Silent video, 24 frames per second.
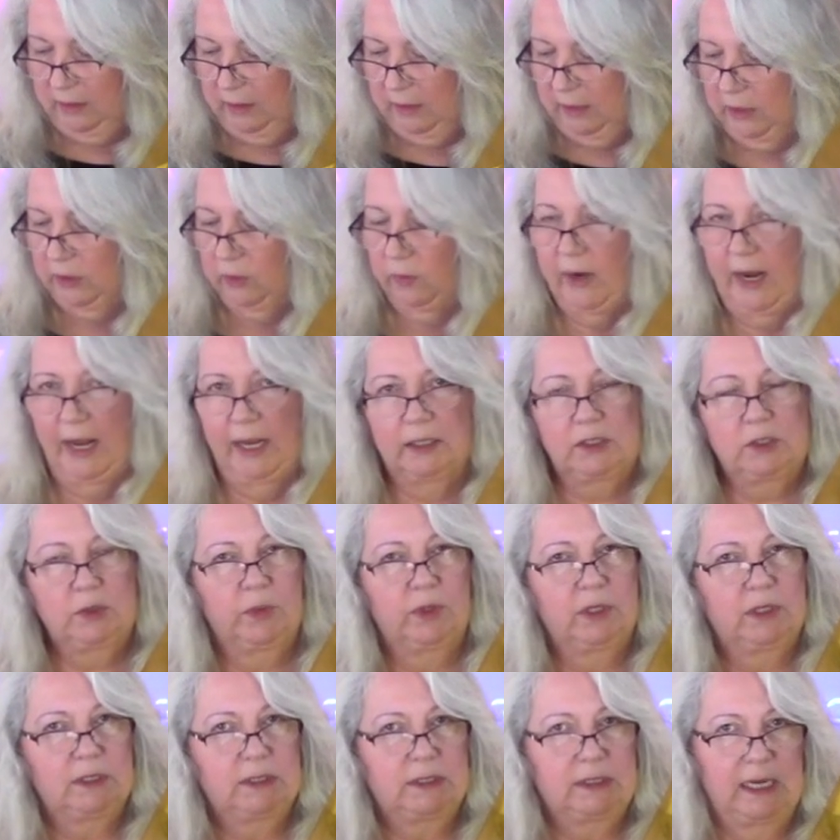interacts
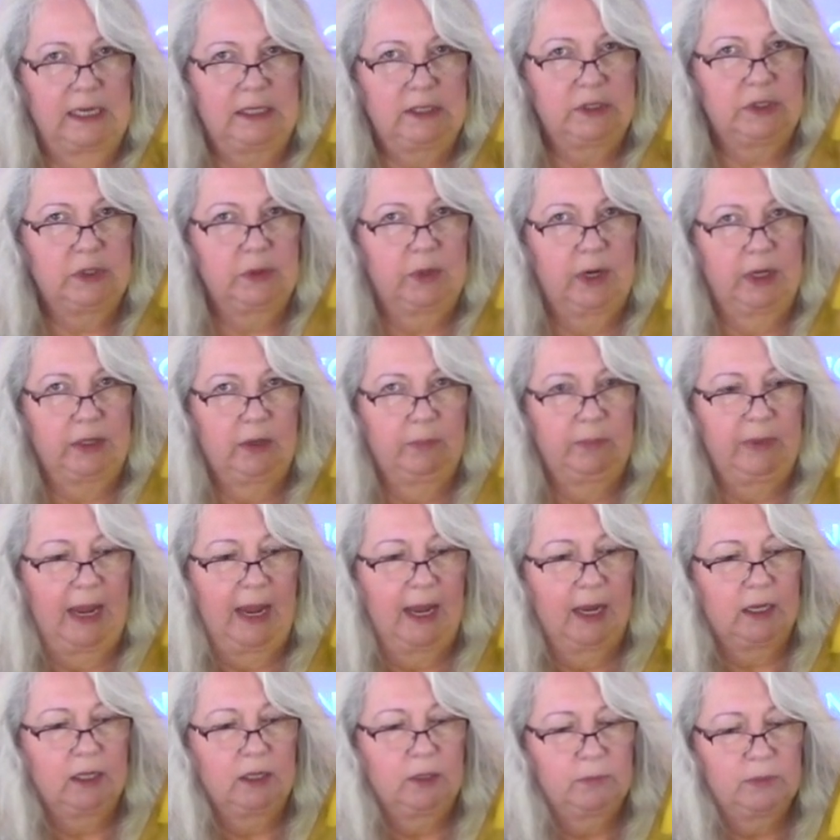with a sensor on the
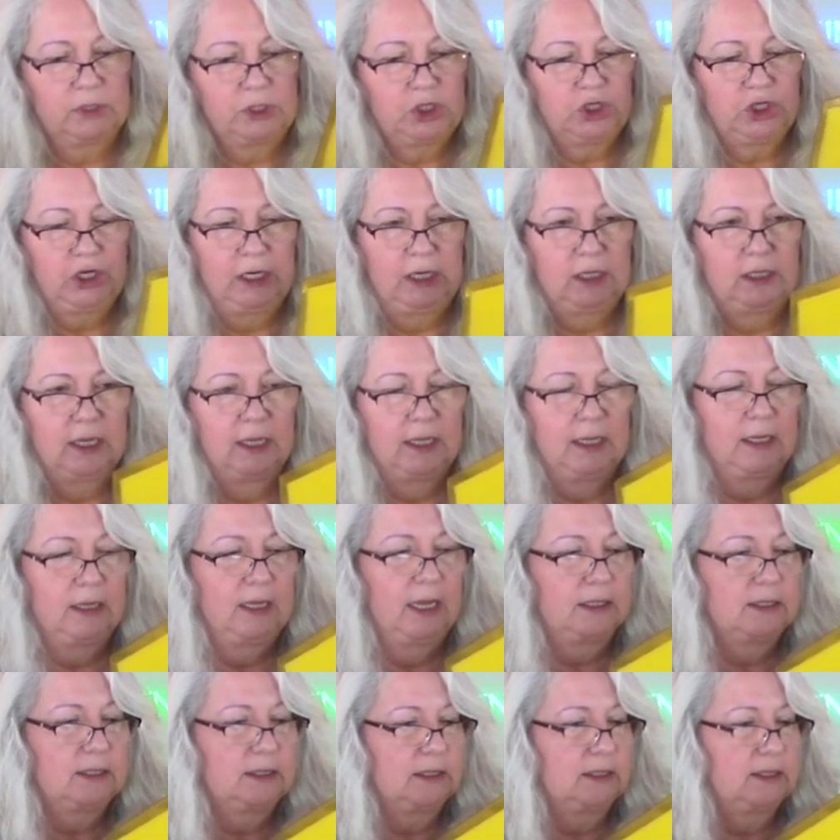back of the machine, and
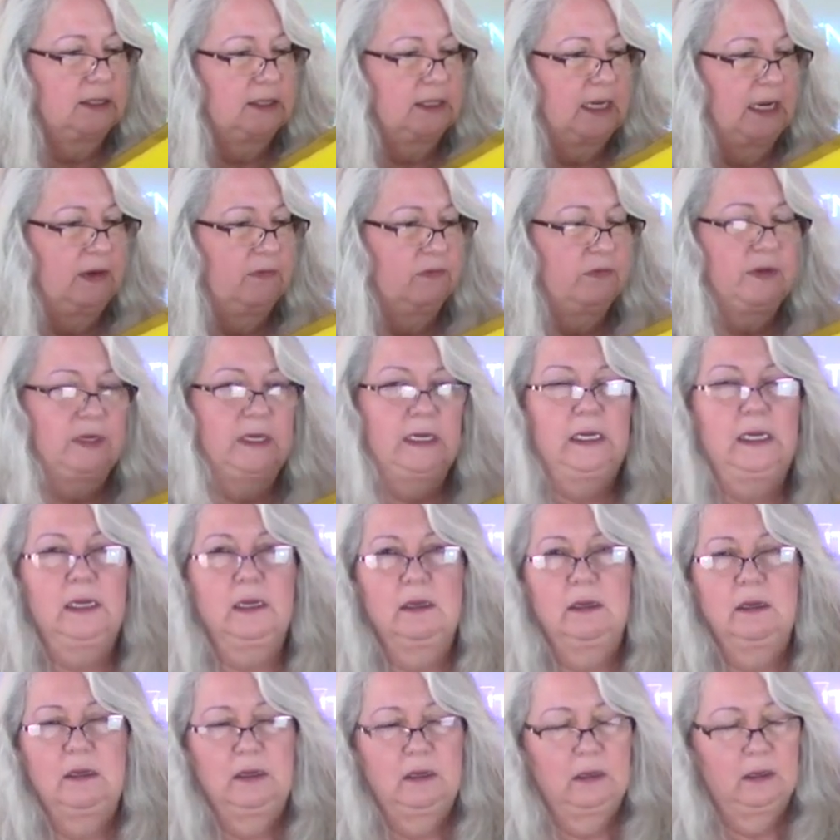that's a
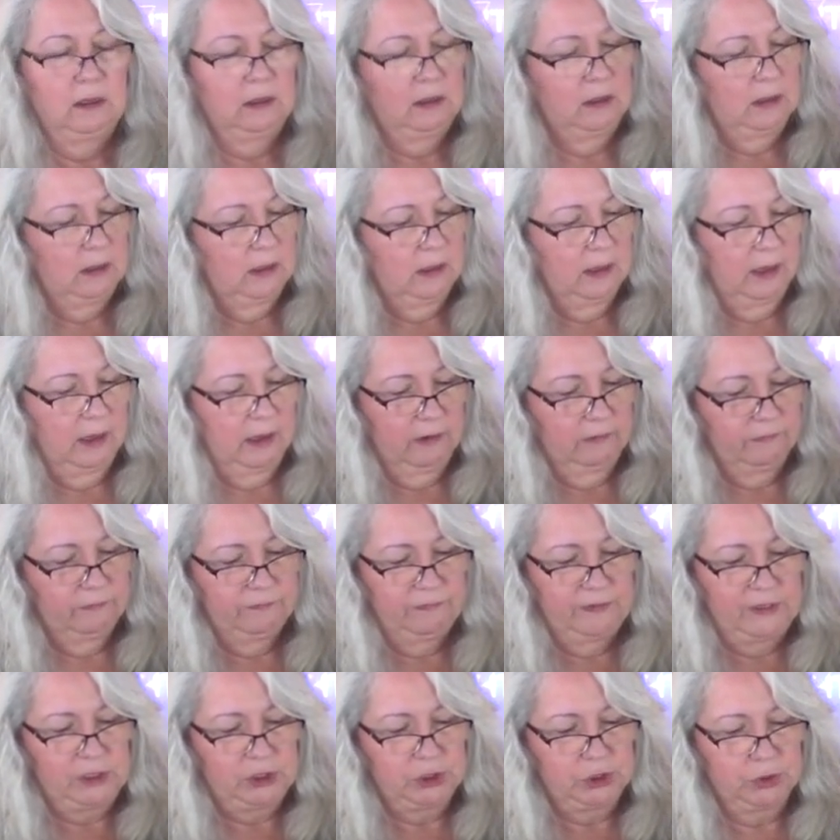safety uh,
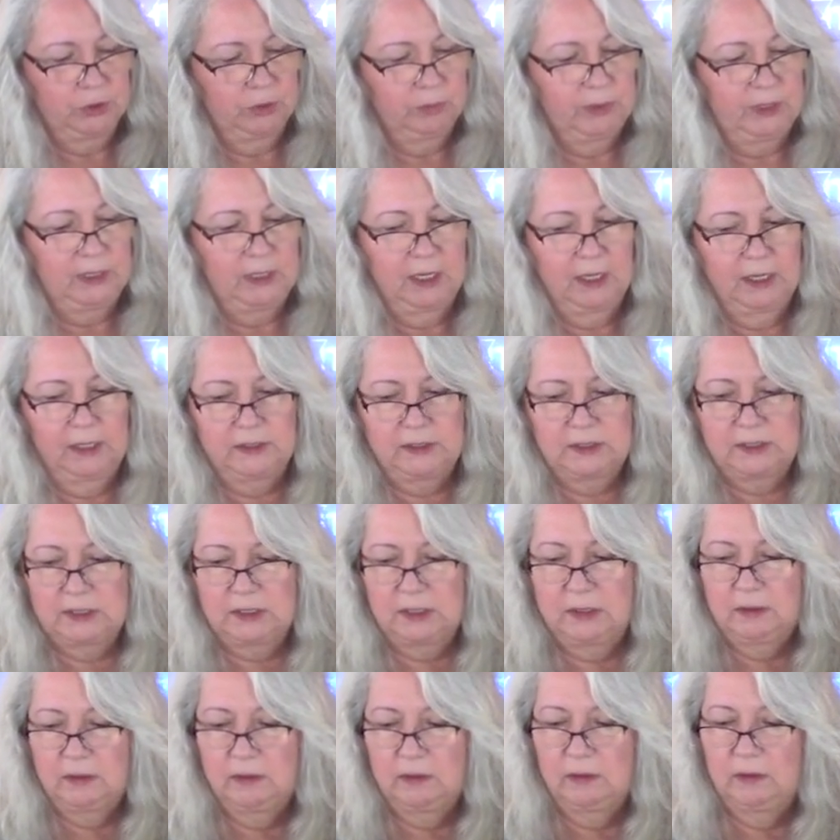feature
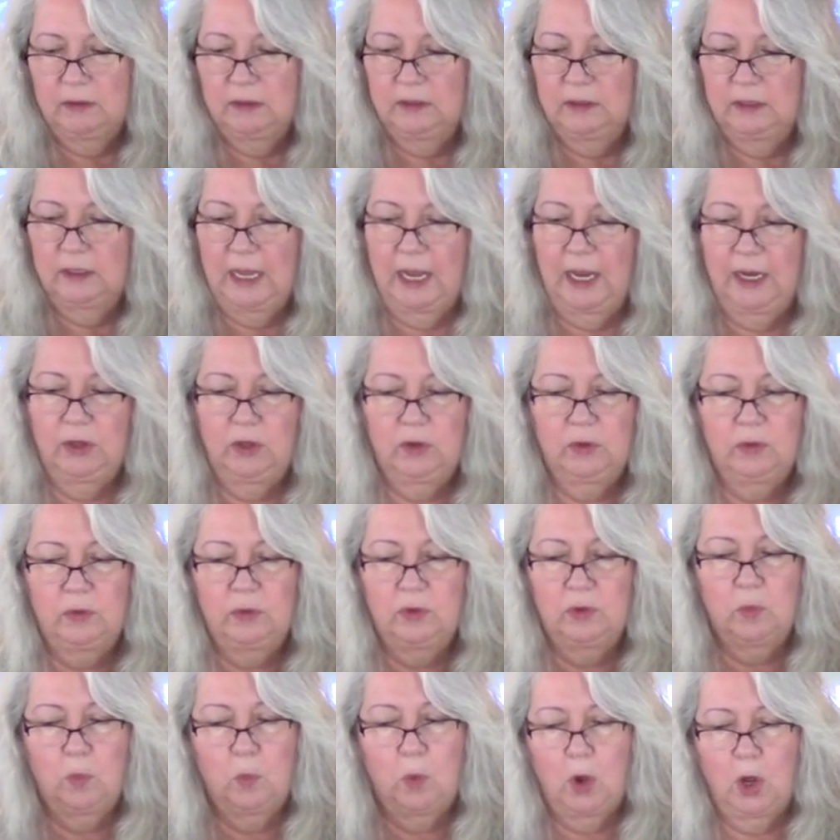because neither
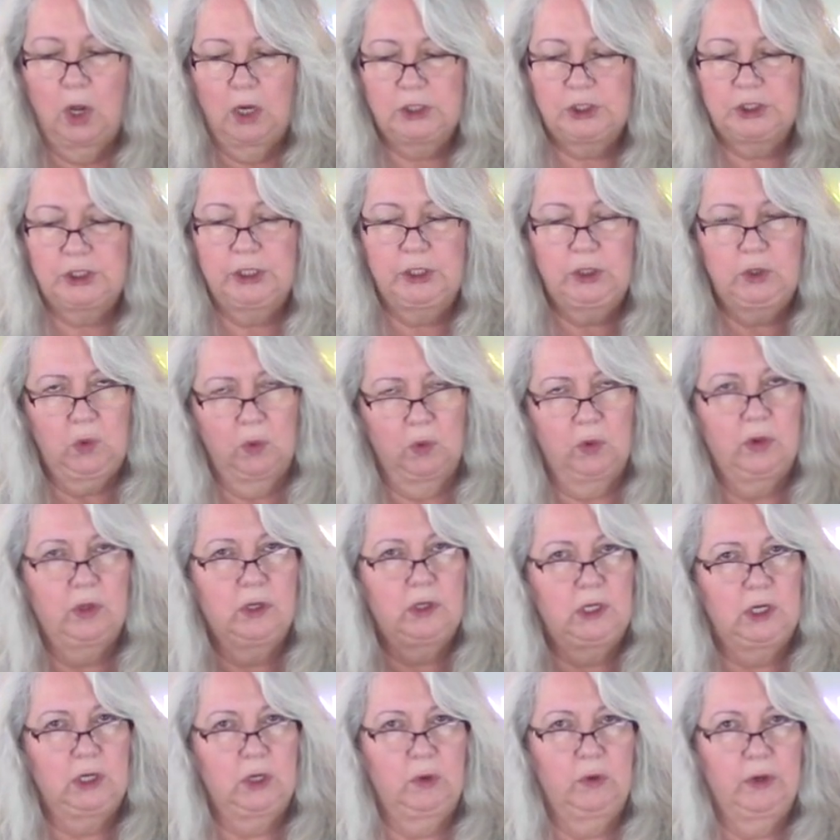the washing nor the
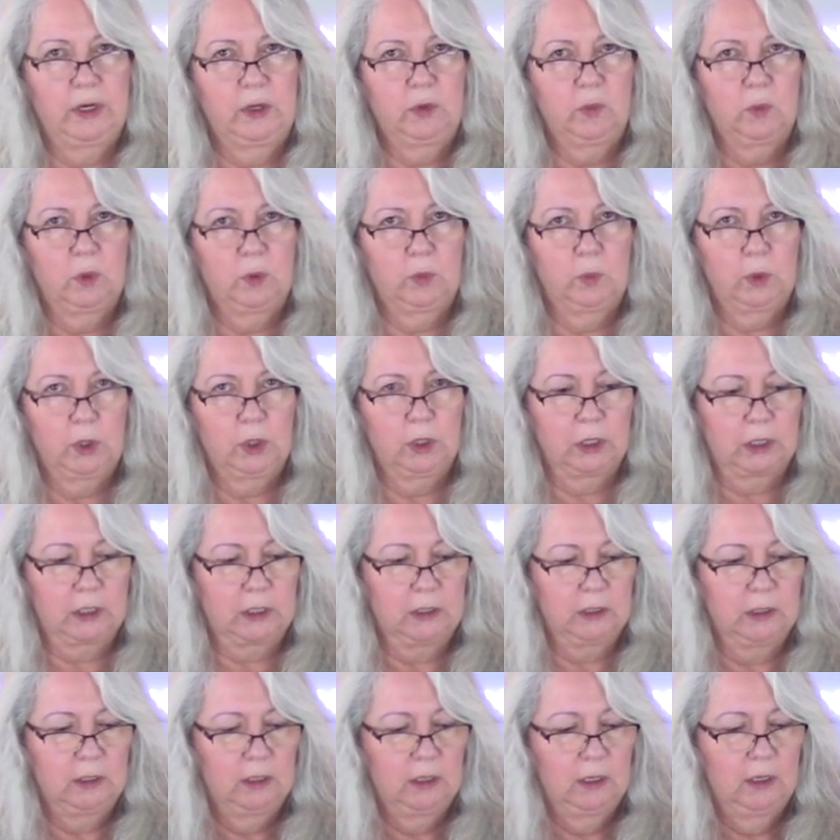curing will
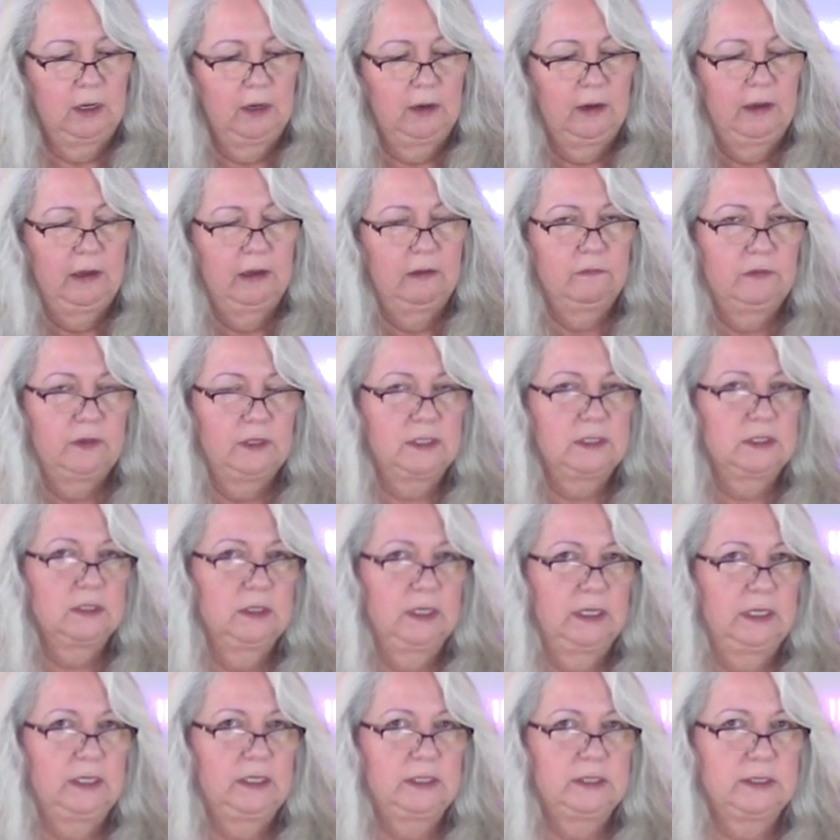work if this
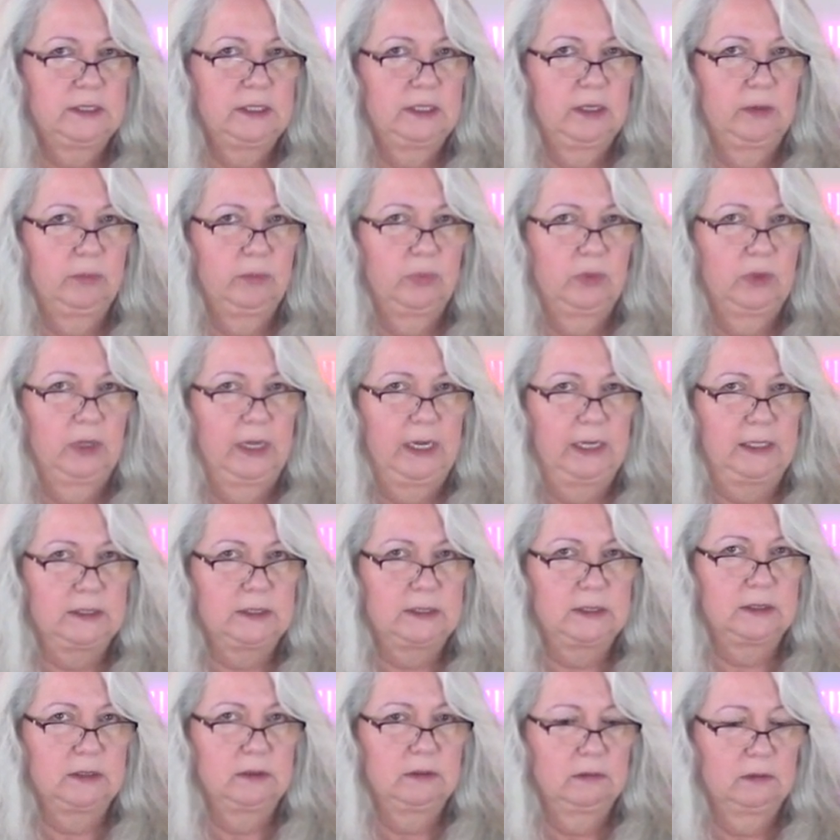lid isn't in
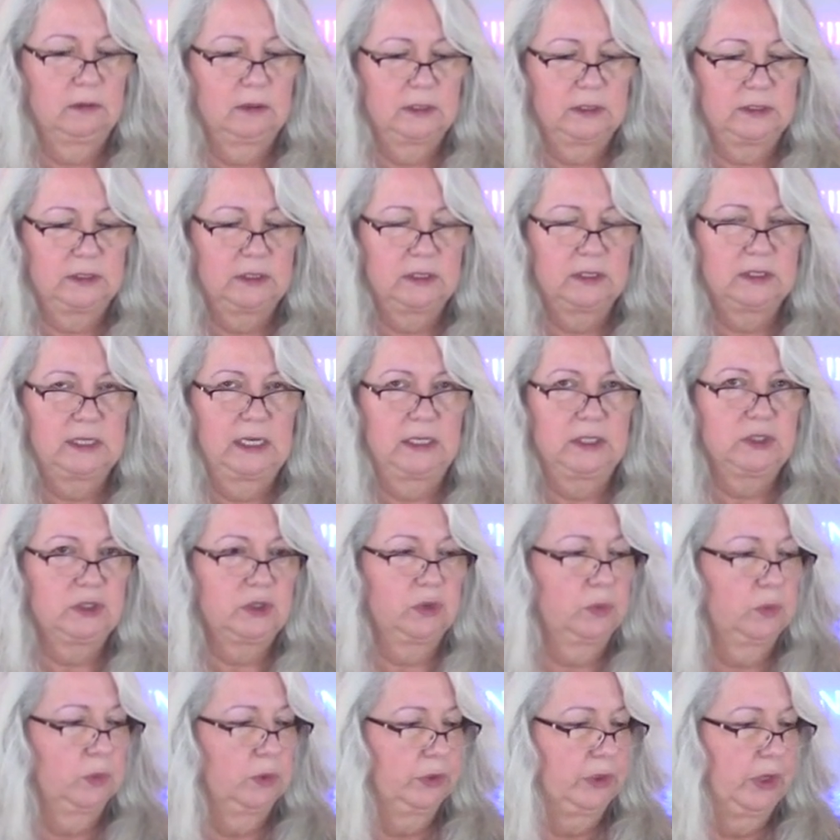place because the
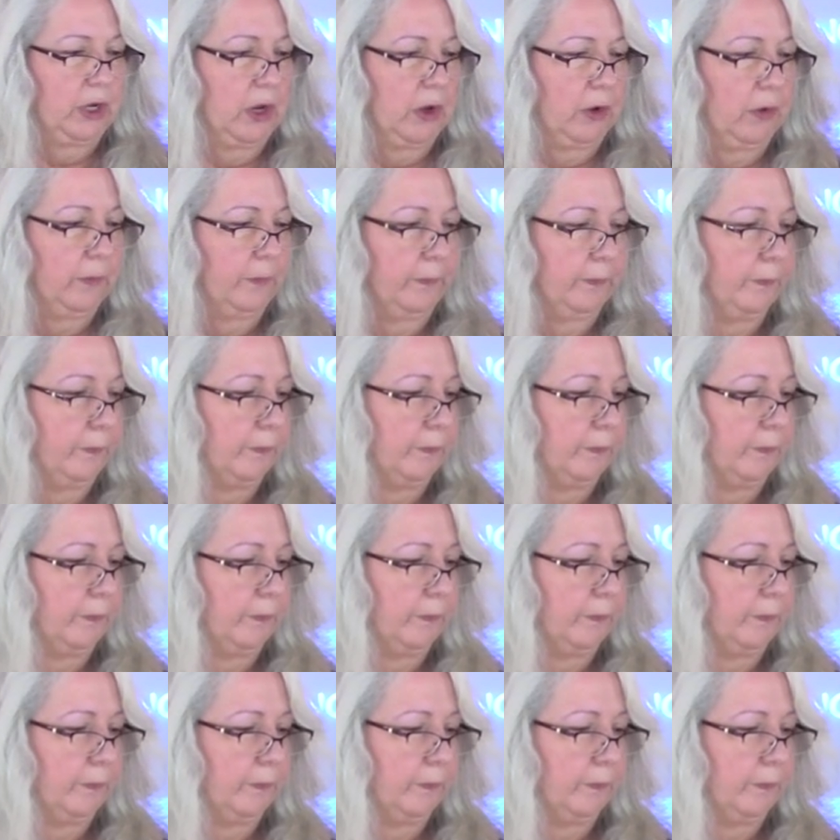sensor will know.